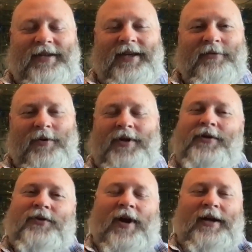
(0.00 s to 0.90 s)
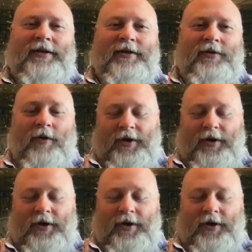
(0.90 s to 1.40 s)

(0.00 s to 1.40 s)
again, what are you trying to do?